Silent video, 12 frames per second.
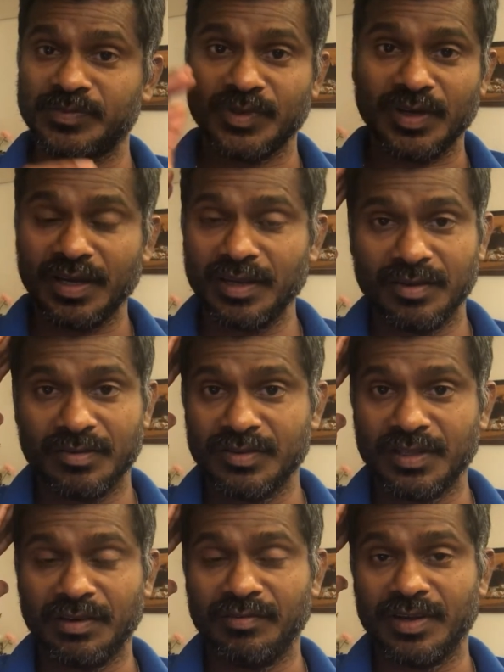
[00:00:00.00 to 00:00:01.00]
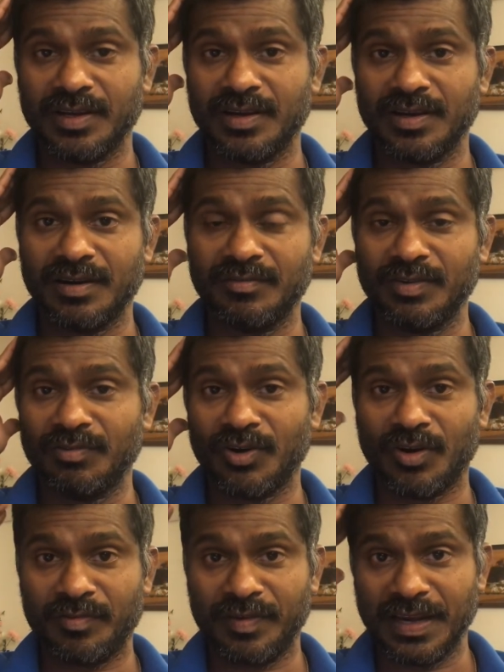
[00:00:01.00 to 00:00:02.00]
Okay, then uh, we will
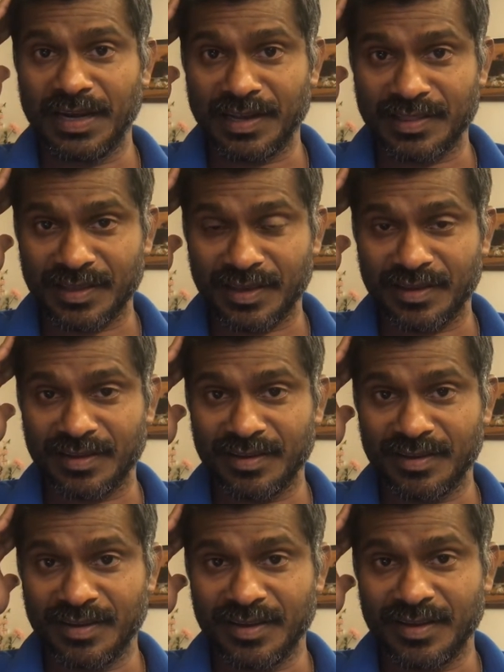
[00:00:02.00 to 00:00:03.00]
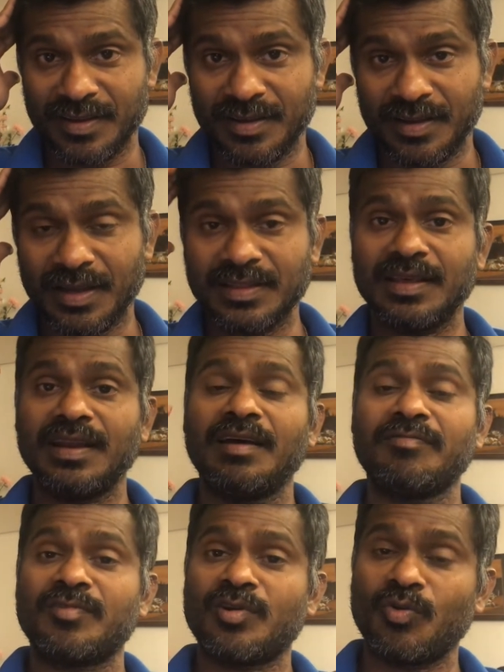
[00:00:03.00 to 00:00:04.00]
not feel anything. And then
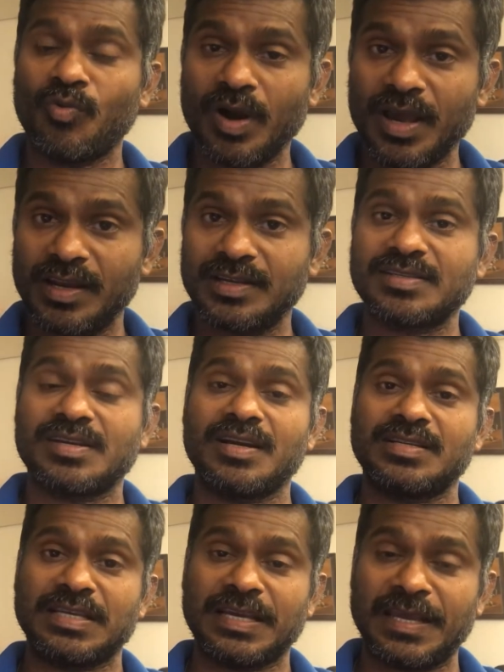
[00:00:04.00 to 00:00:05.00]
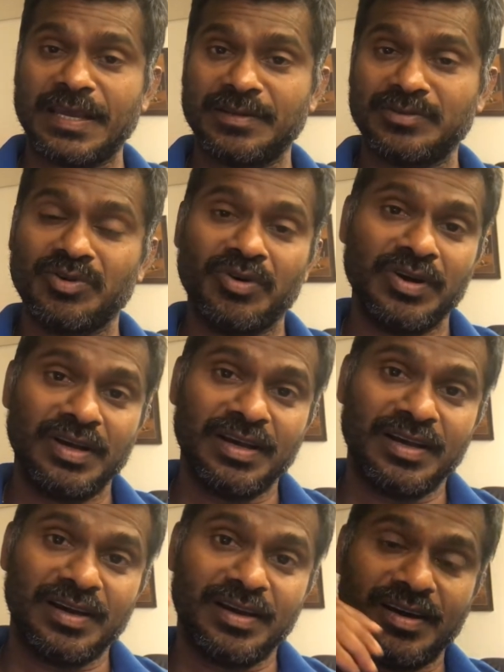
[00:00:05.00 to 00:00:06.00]
after a while, it starts again. So
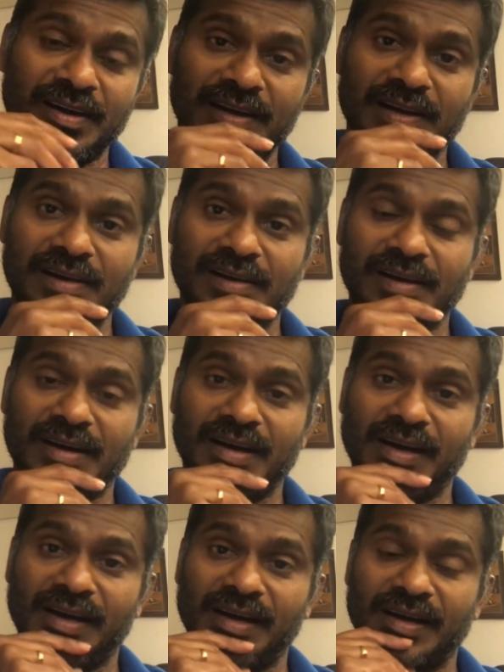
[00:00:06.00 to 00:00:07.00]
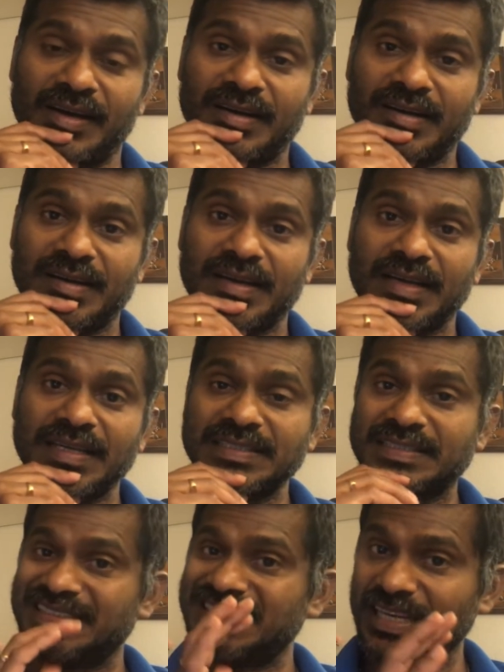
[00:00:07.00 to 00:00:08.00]
uh,
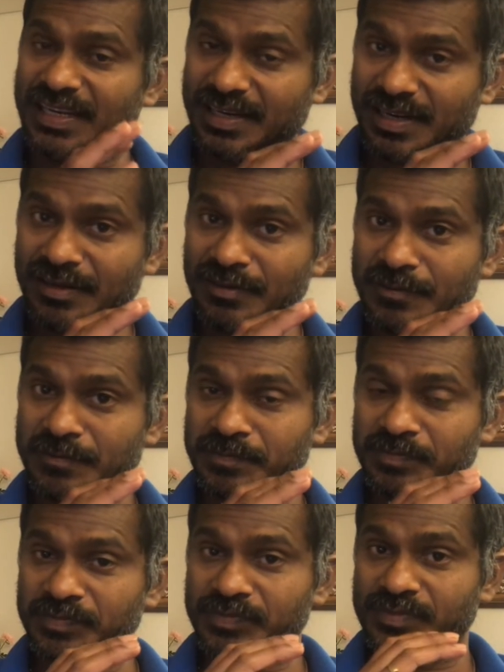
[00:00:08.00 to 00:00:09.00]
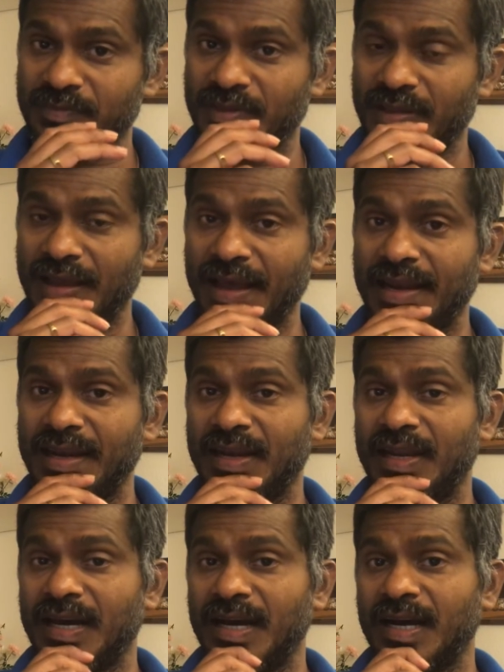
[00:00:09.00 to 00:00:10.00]
it's gentle and
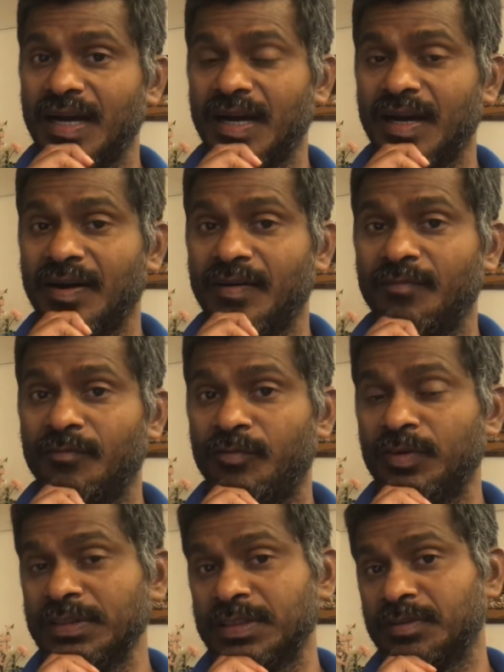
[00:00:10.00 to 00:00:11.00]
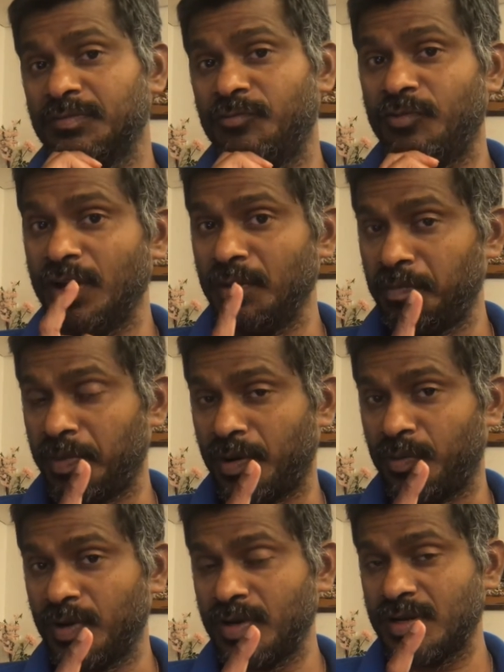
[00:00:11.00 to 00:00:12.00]
uh, with
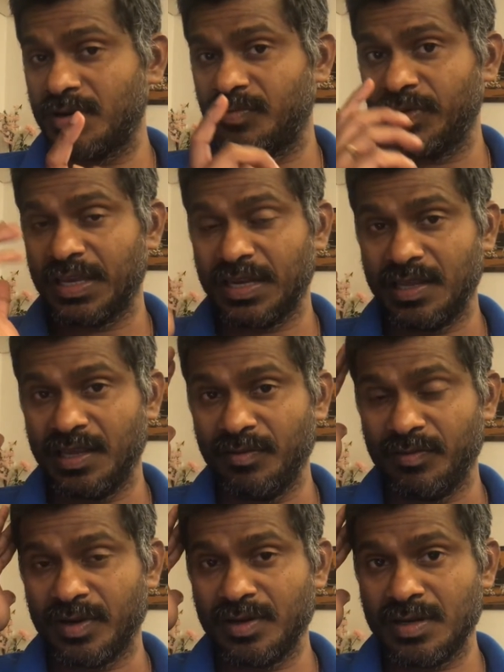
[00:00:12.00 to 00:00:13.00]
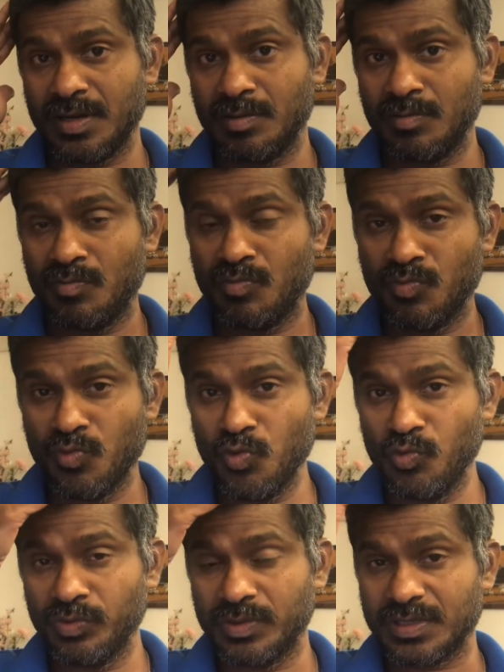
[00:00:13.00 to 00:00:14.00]
willpower, we can even
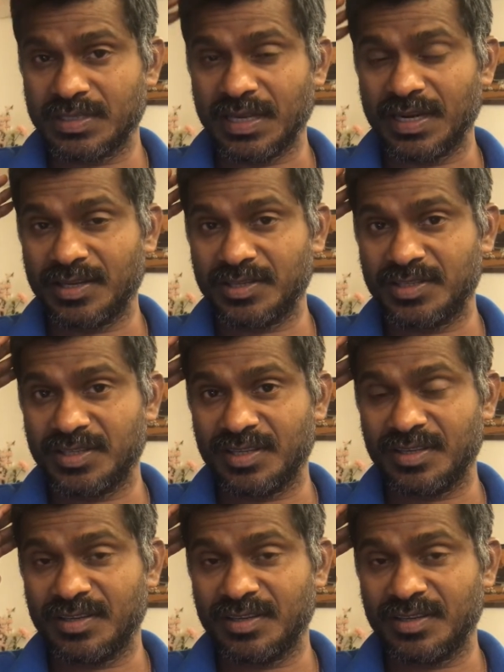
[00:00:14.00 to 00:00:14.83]
move this energy